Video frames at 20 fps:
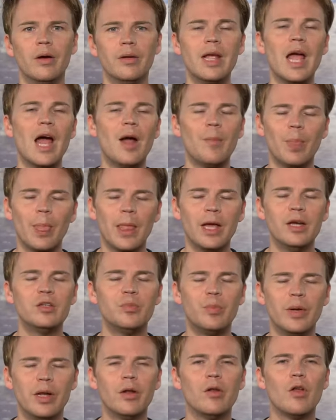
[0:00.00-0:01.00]
Yeah, it's
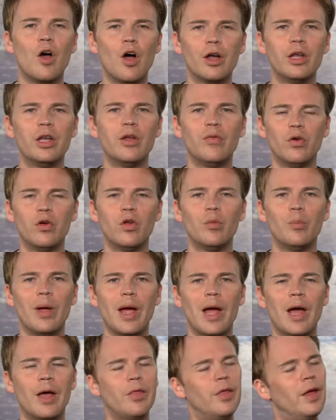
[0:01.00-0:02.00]
been a long and difficult
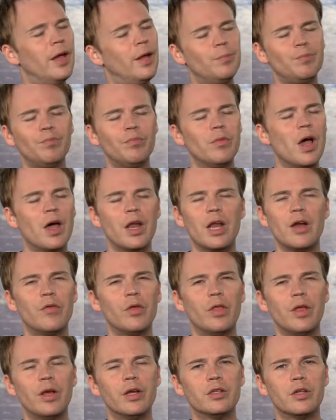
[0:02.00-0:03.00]
path, and not
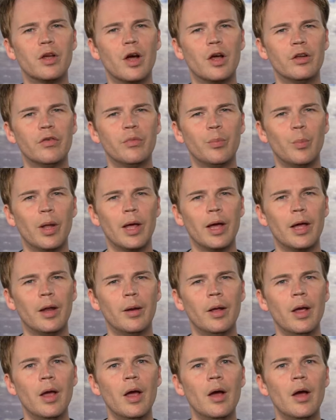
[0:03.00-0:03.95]
everything has gone to plan,